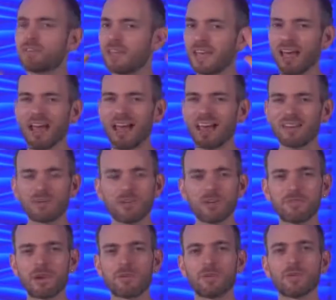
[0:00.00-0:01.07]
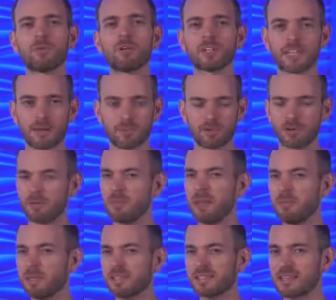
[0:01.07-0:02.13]
you think, I don't know if I really want that printer.
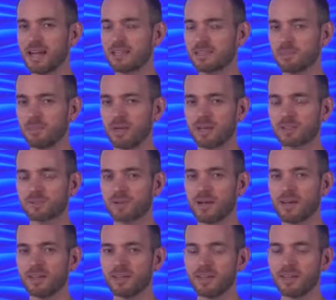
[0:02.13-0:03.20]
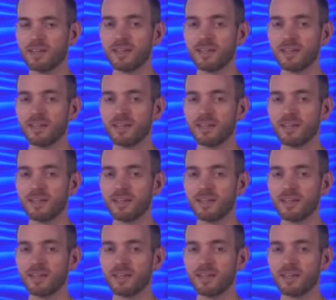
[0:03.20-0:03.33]
Maybe it's not the best, right?